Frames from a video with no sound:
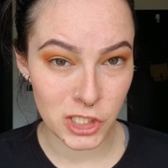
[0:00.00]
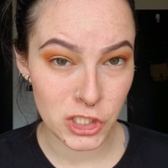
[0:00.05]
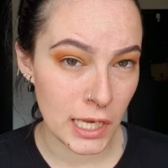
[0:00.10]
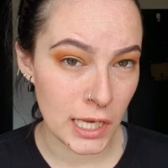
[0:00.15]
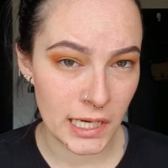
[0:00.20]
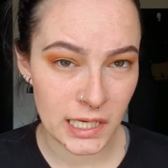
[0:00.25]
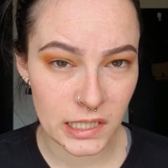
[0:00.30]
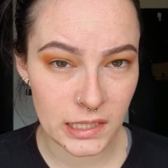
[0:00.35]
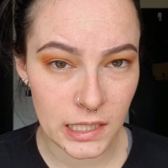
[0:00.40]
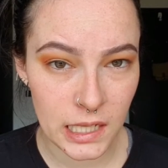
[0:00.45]

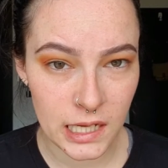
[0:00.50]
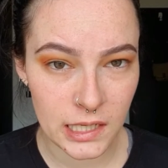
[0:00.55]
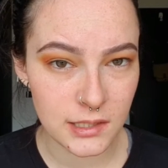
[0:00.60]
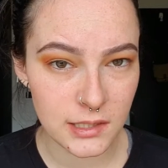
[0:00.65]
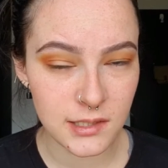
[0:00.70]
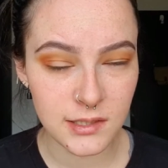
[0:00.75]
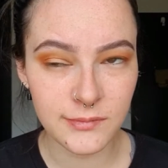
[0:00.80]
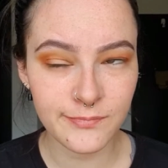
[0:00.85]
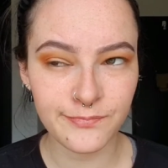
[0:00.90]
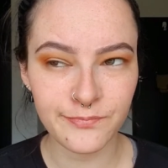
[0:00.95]
shattered glass.
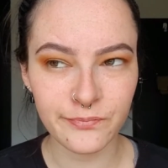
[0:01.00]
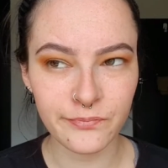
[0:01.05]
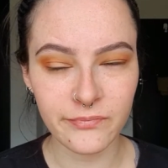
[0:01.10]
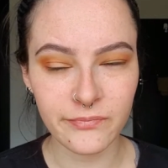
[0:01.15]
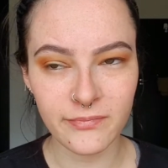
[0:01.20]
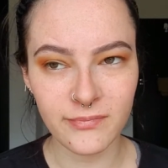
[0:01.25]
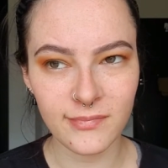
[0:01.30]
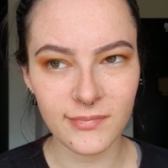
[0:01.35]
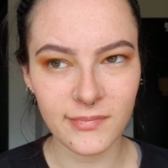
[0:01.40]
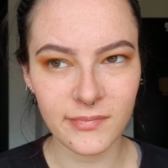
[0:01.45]

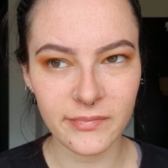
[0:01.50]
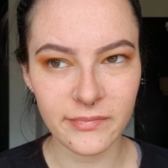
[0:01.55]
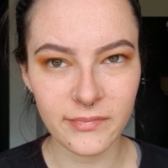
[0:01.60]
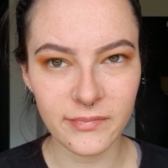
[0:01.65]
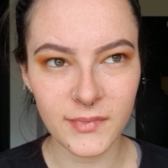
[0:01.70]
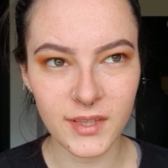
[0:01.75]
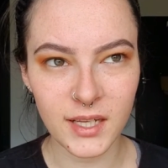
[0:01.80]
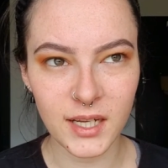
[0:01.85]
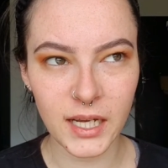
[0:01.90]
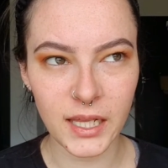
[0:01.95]

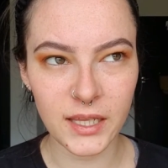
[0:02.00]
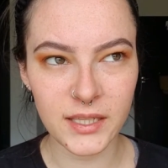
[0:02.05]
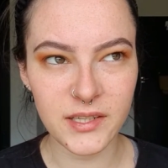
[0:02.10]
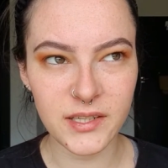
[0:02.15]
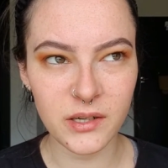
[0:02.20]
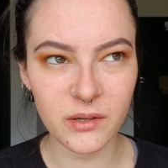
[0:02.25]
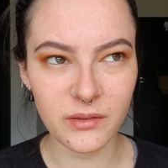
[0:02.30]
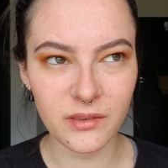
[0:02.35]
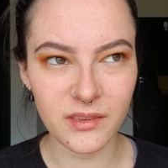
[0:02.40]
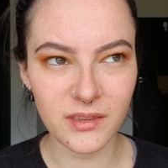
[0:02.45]
At least
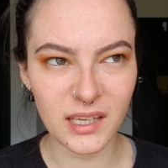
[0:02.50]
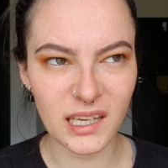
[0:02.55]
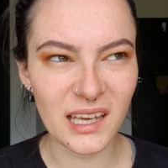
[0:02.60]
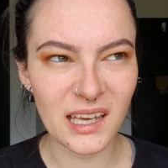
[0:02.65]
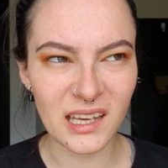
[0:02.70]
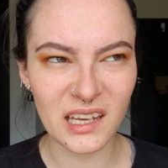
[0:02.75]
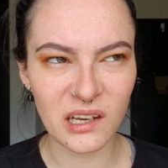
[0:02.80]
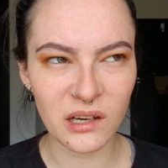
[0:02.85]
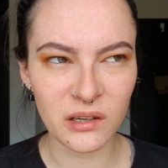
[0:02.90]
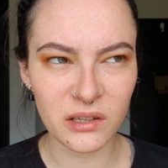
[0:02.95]
I don't think
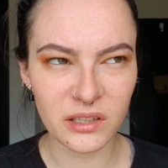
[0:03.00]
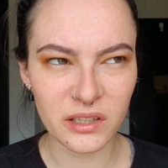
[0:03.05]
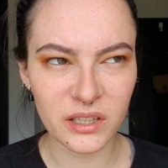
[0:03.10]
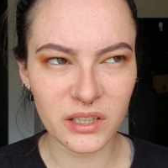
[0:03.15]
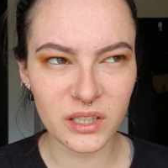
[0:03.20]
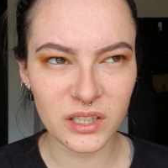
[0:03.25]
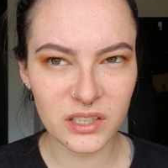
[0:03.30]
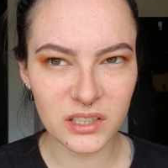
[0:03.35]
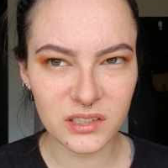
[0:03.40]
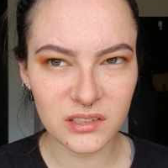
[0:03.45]
I got
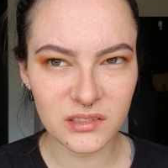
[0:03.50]
hurt.